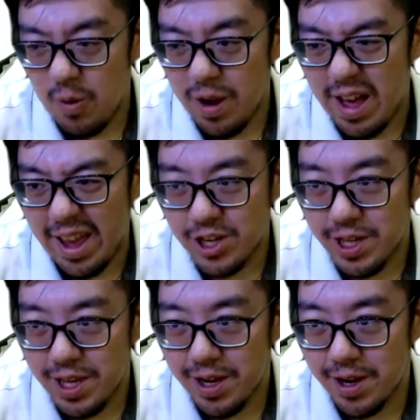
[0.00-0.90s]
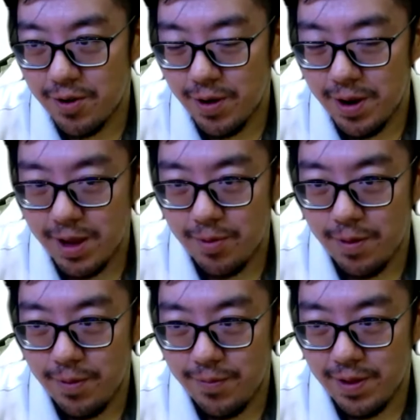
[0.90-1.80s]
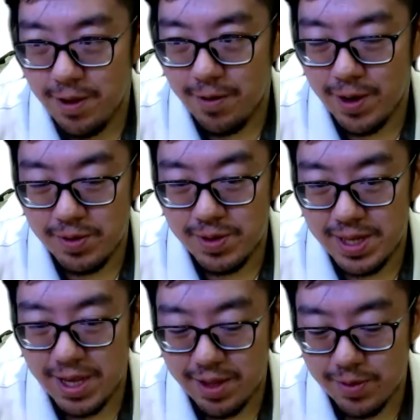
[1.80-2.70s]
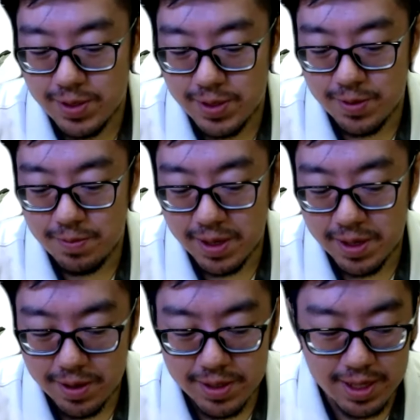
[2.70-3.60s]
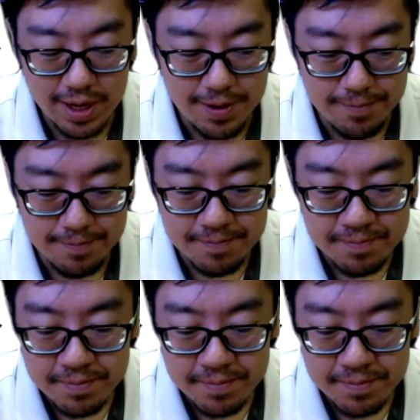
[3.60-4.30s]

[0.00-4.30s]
I actually agree with a lot of what you said also because um,